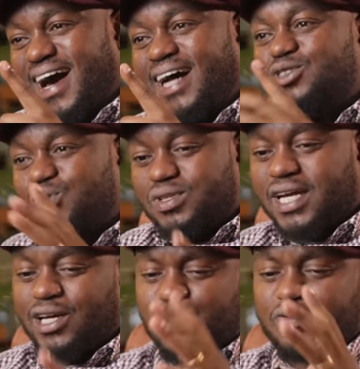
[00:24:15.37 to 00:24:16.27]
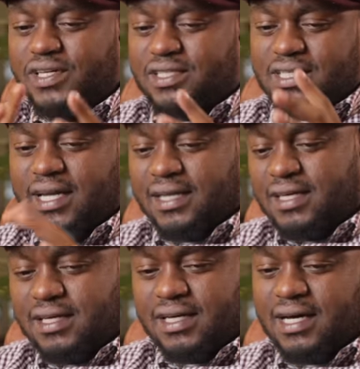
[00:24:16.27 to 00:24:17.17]
And so trying to fit in, I
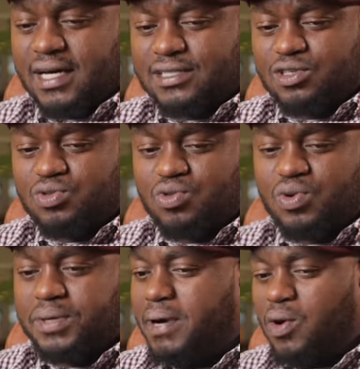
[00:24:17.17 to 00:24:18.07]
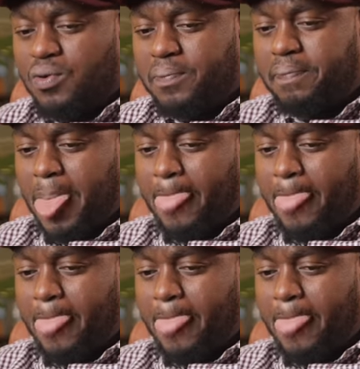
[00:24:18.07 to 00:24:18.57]
think nikaanza tu kuiba home.